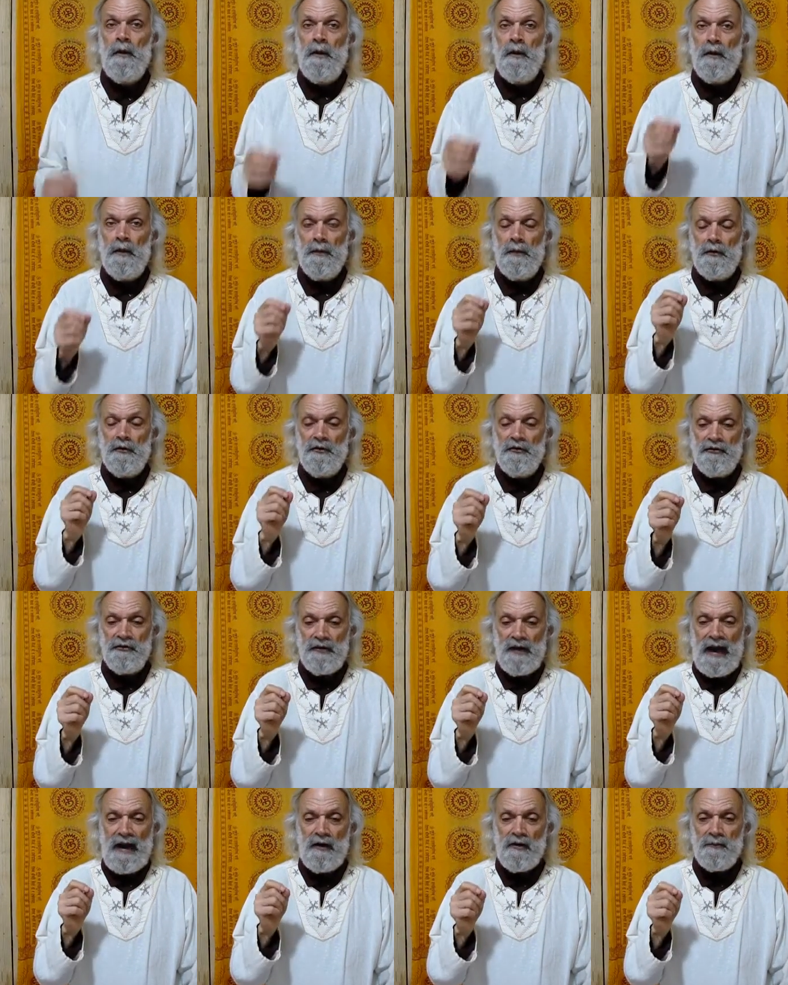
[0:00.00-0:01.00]
And there is an
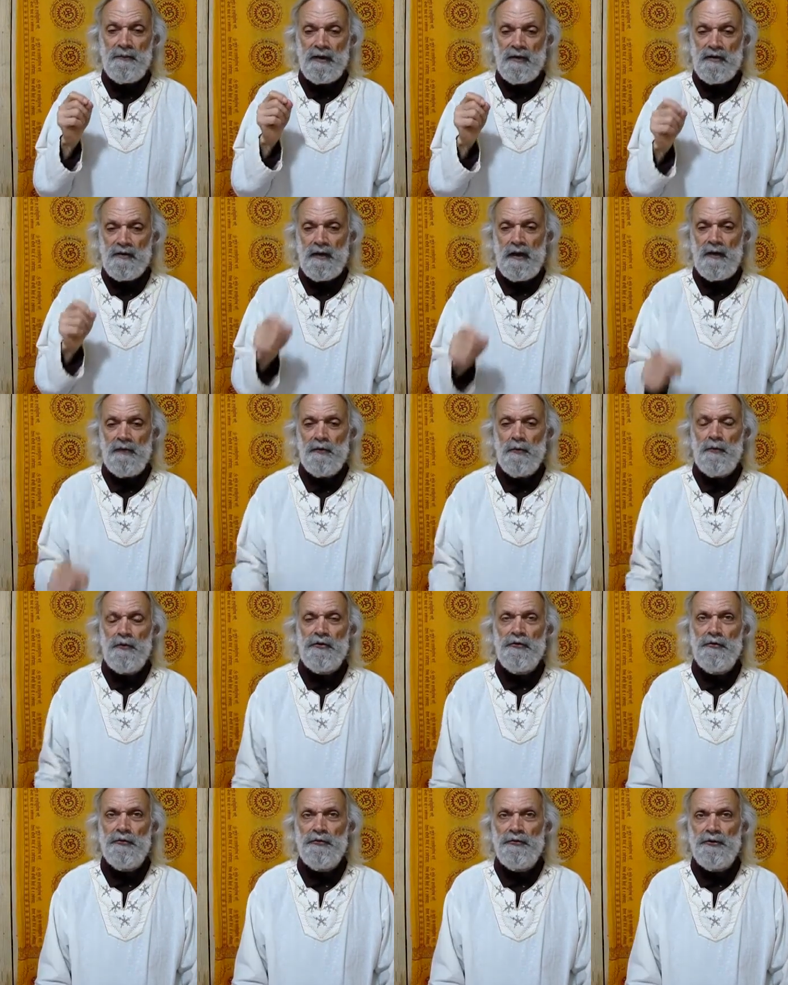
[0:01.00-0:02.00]
Arabic sound that we
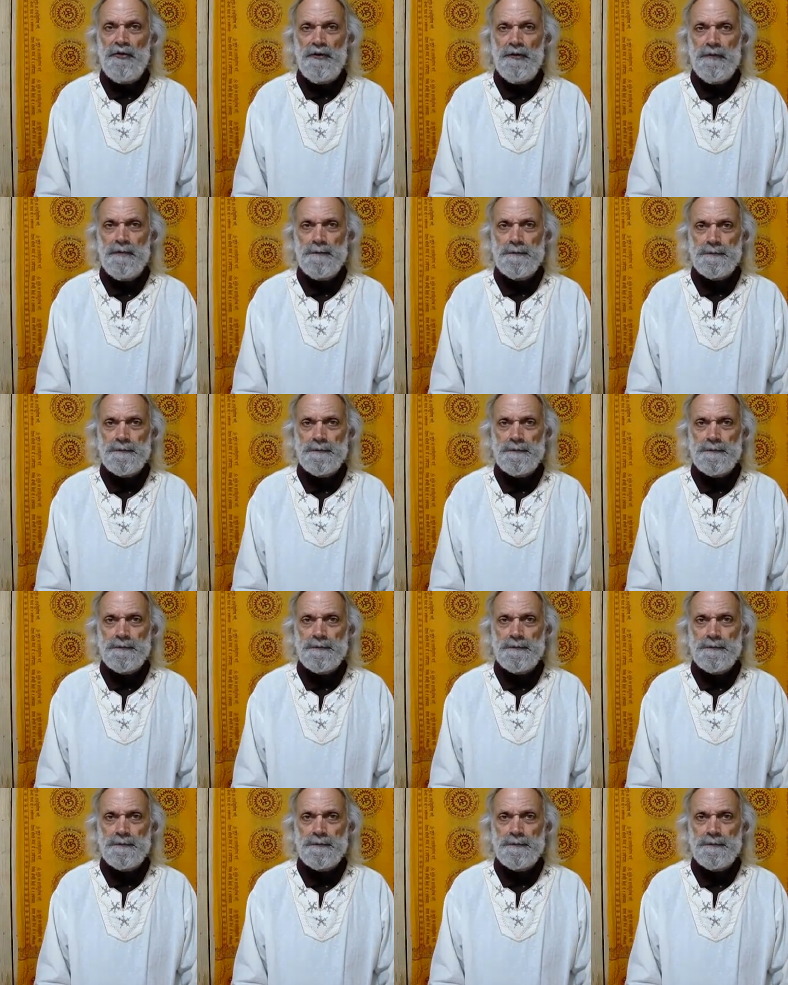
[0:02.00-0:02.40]
use here.